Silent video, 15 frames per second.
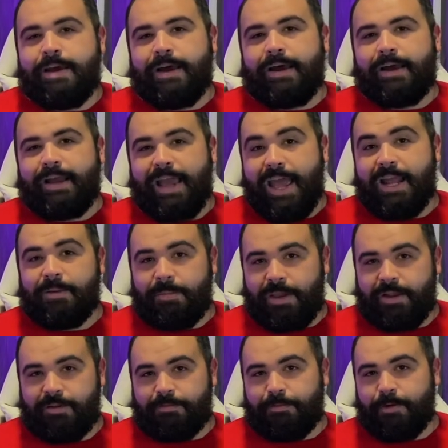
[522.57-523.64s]

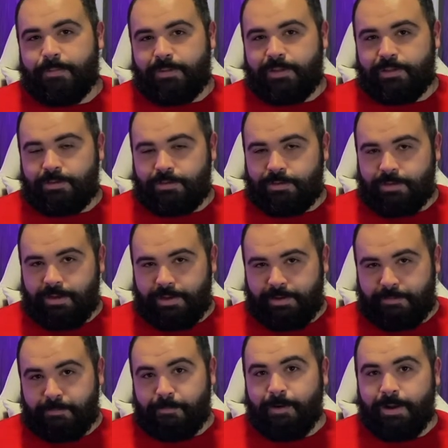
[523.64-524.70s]
animated from this
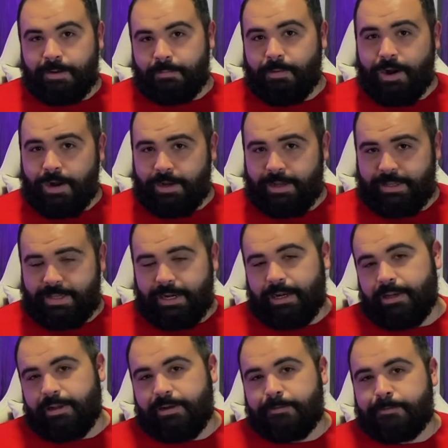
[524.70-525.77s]
fun manga that I
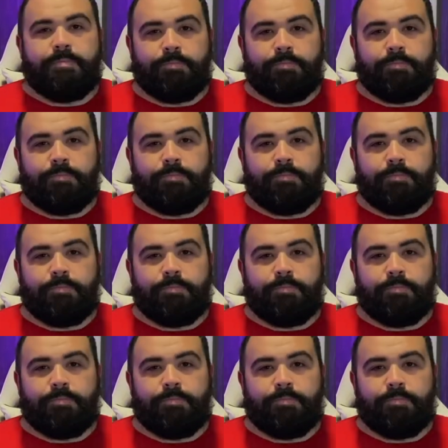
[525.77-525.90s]
love.